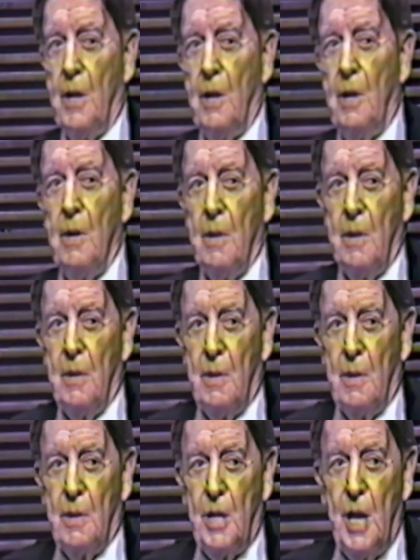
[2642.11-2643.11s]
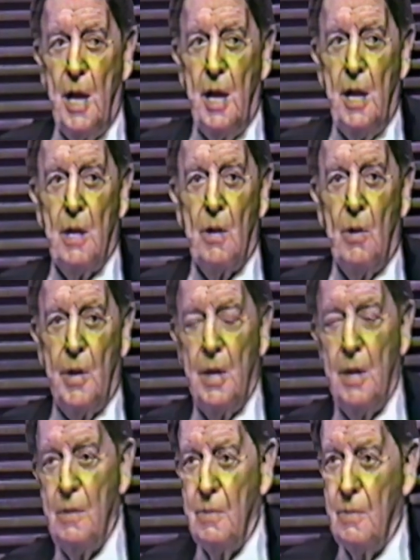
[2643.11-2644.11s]
their key to going
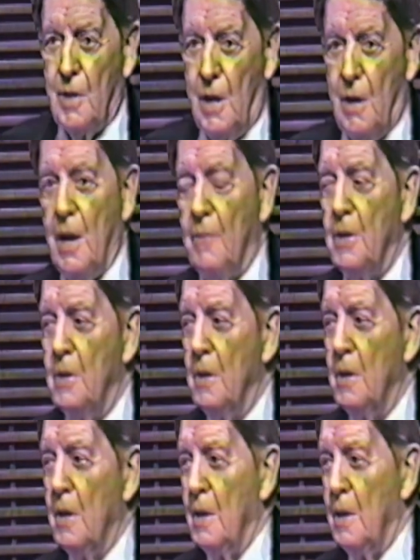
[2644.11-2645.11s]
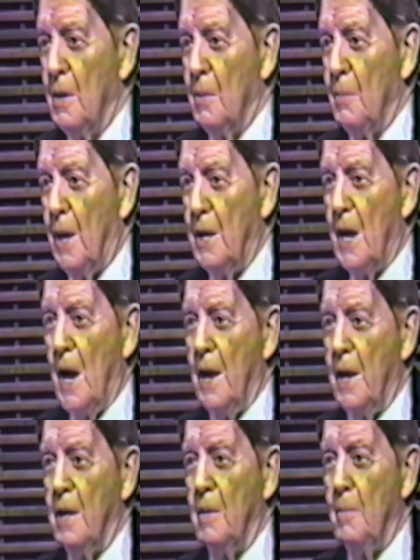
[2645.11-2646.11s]
to their heaven by
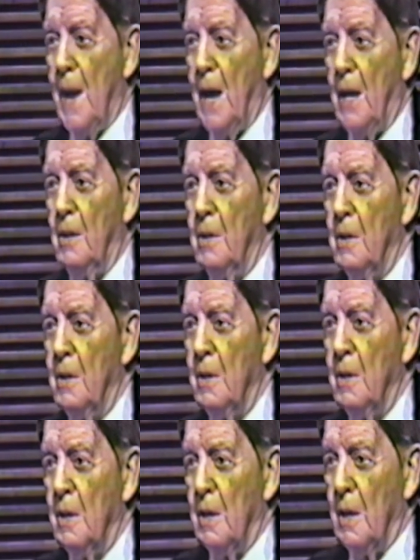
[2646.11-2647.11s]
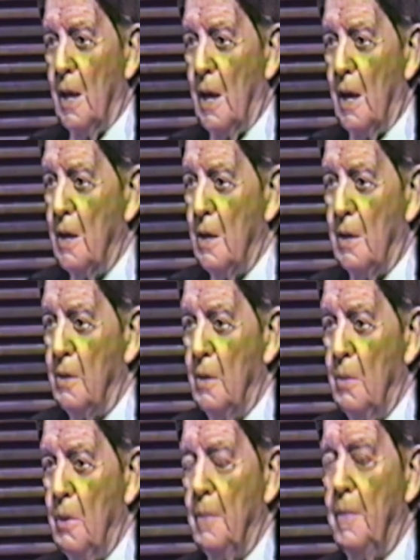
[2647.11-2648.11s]
dying in battle, and that
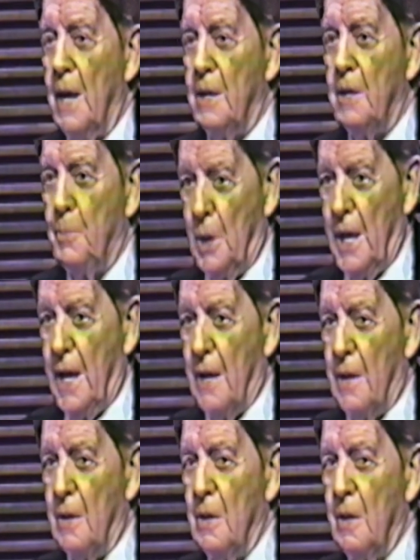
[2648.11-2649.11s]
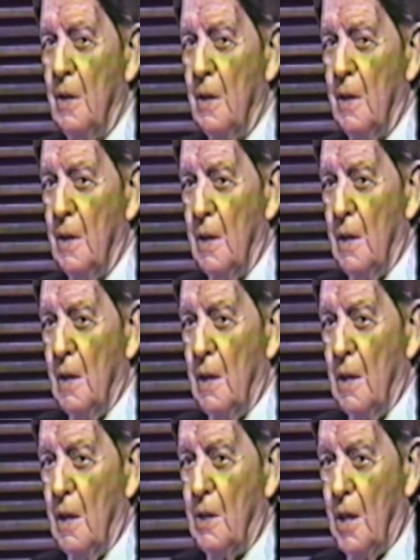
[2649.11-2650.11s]
we've got the plan
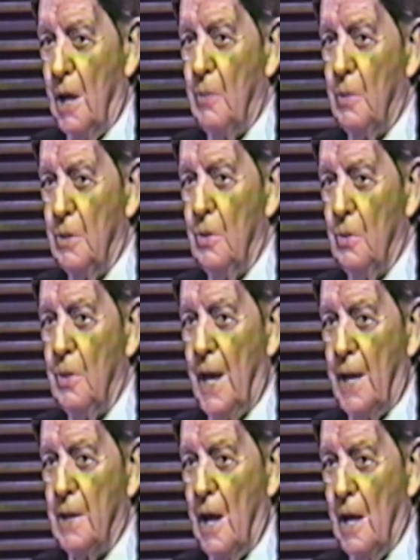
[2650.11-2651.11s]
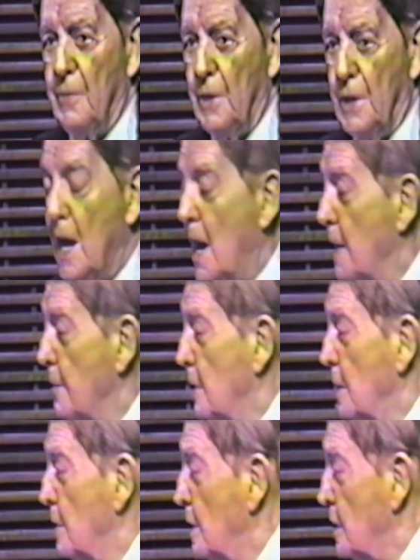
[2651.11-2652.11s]
that they will do that kind of a dive.
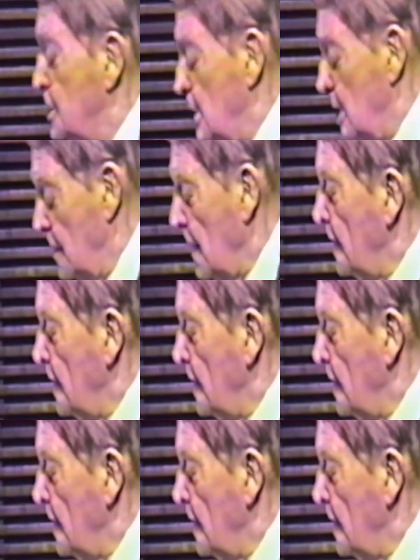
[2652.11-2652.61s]
And of course, in